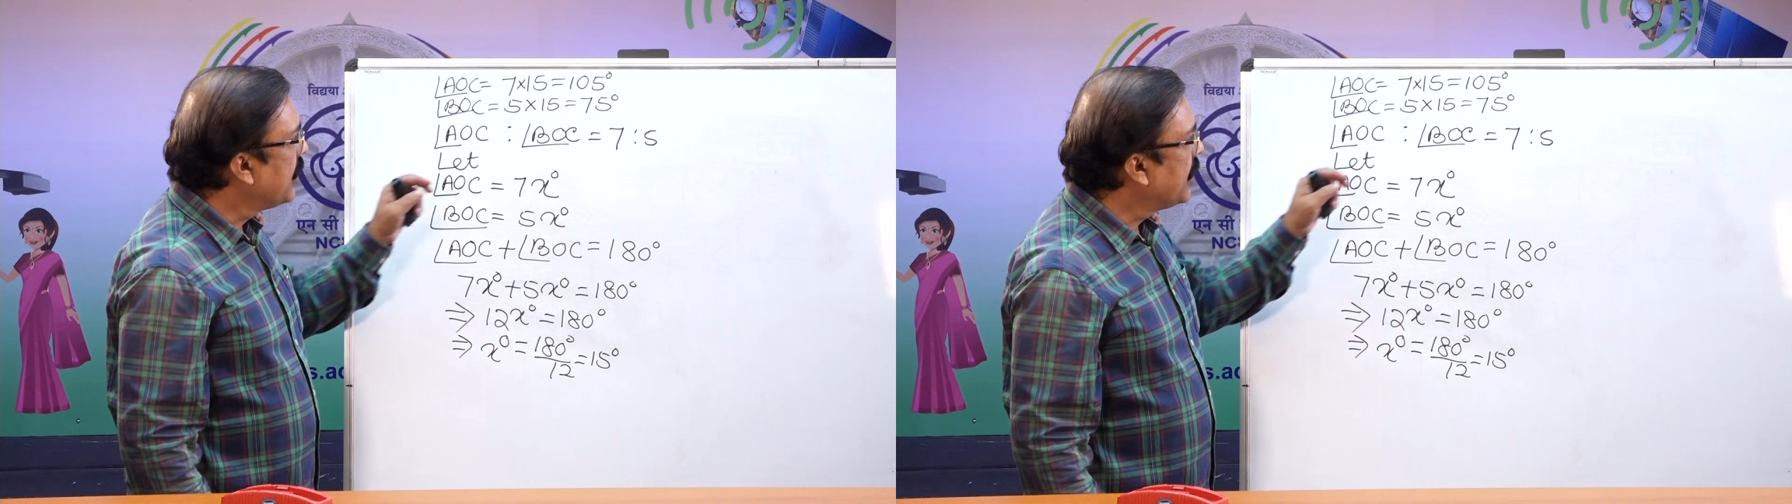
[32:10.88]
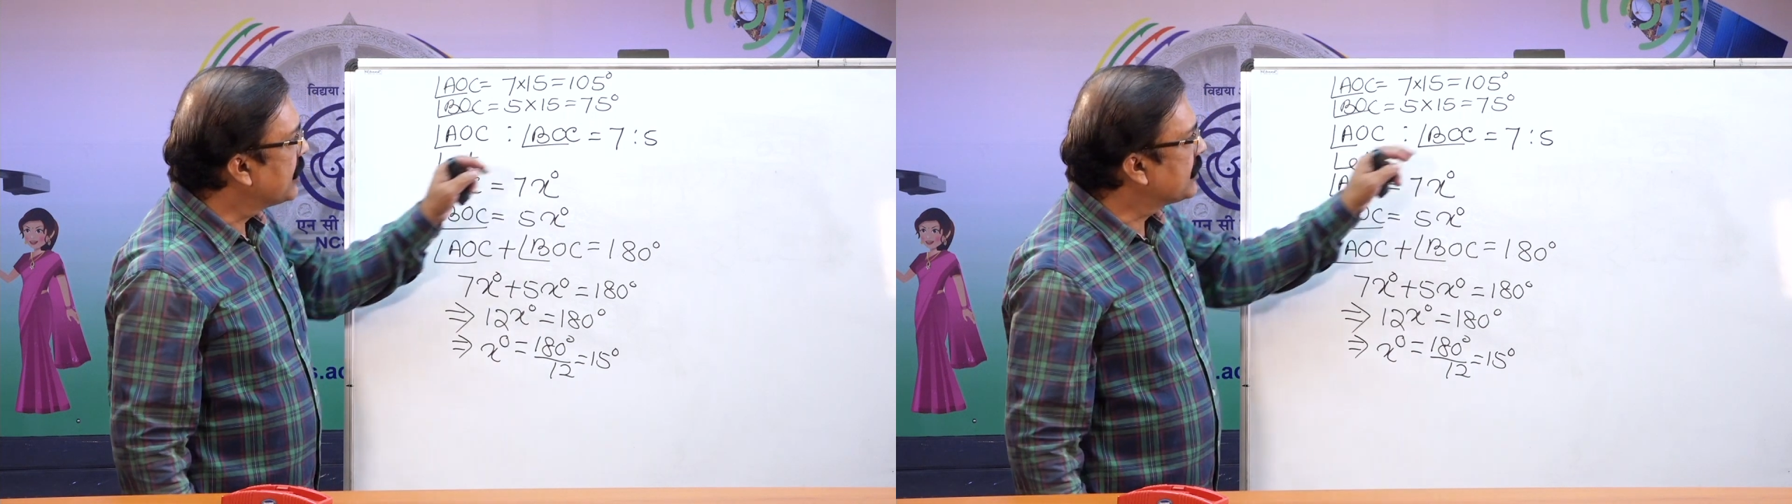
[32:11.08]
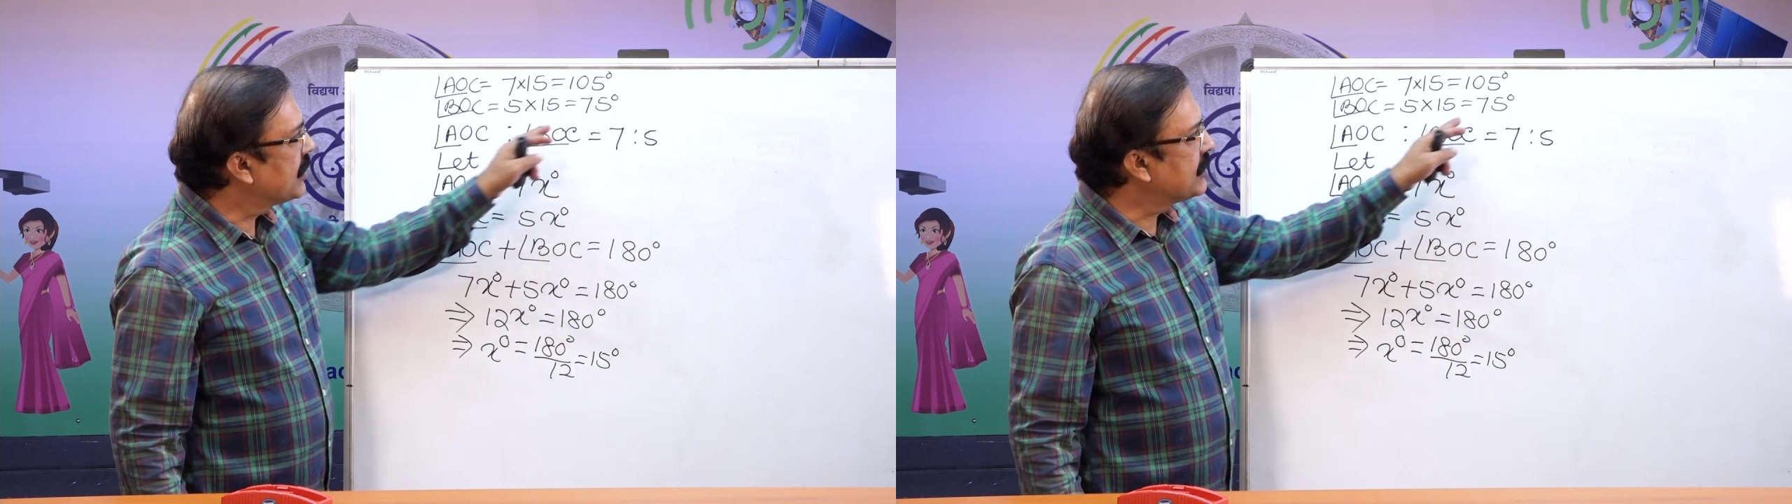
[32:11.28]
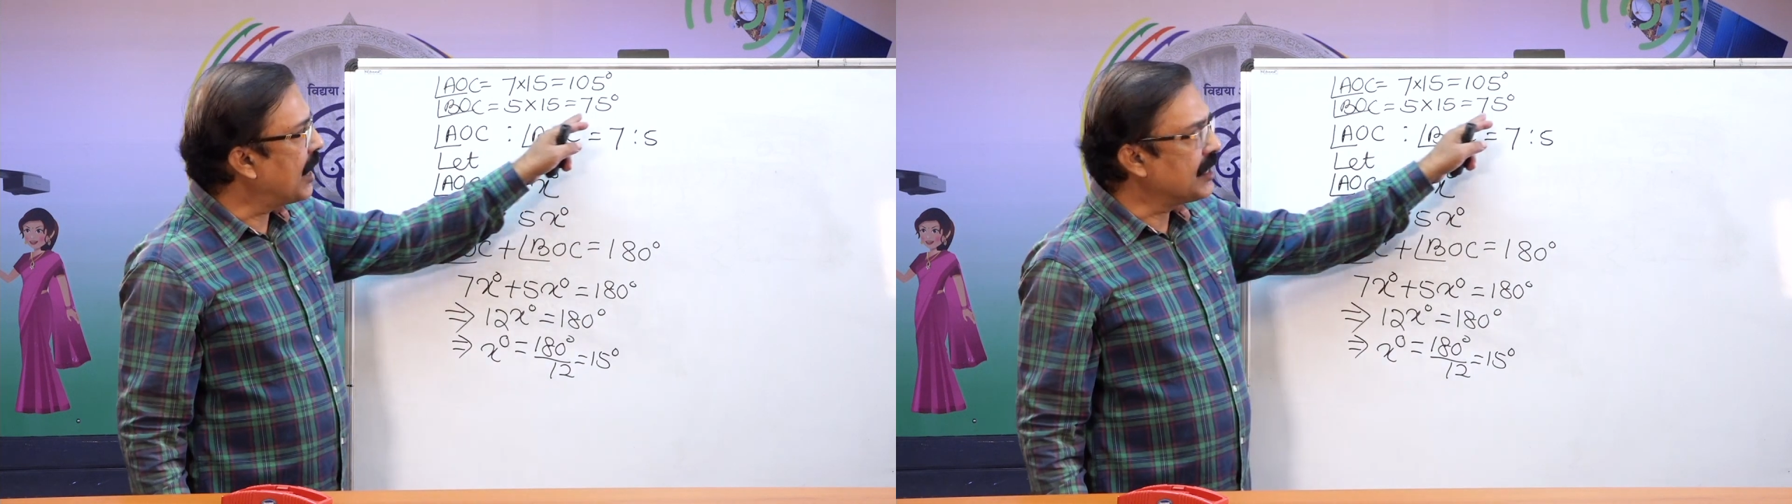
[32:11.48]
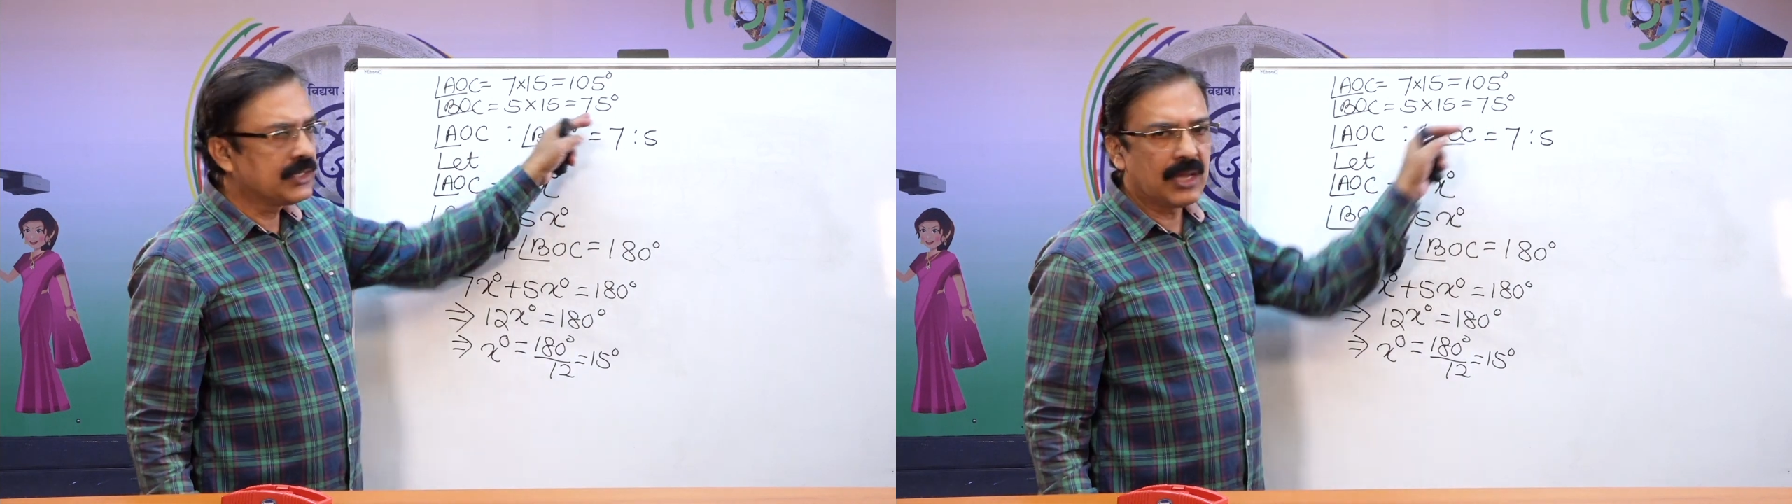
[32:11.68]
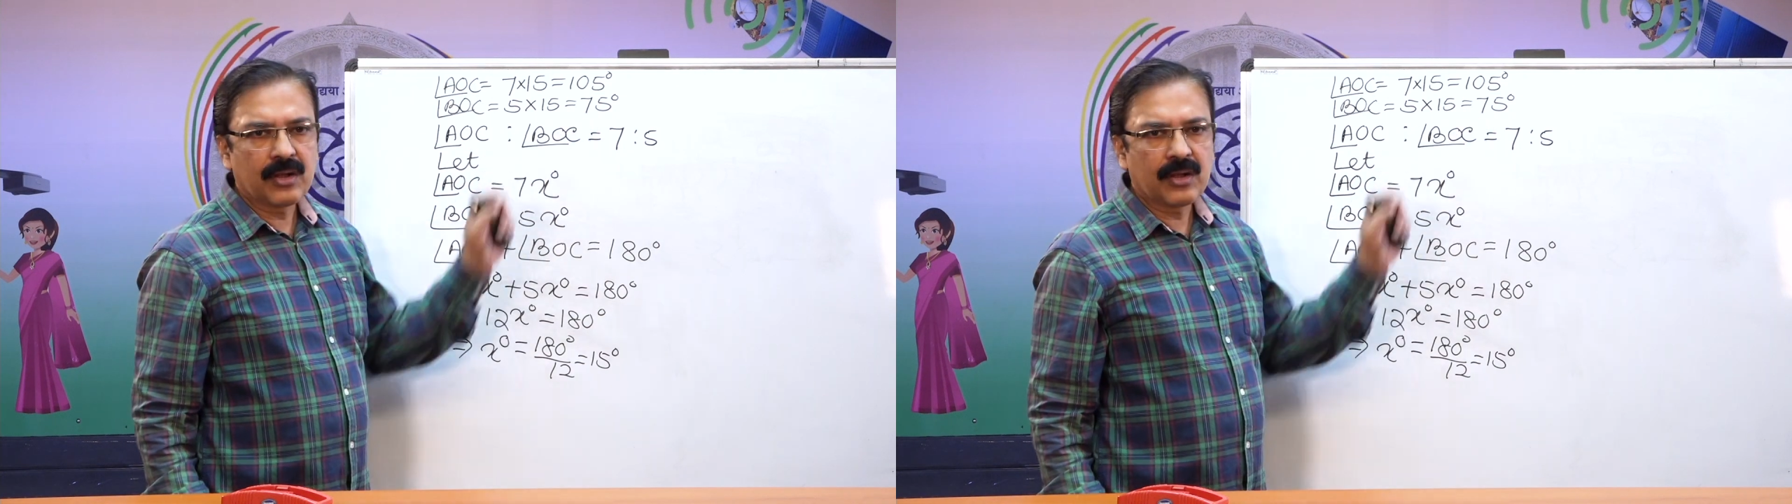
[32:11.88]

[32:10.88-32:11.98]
Is this answer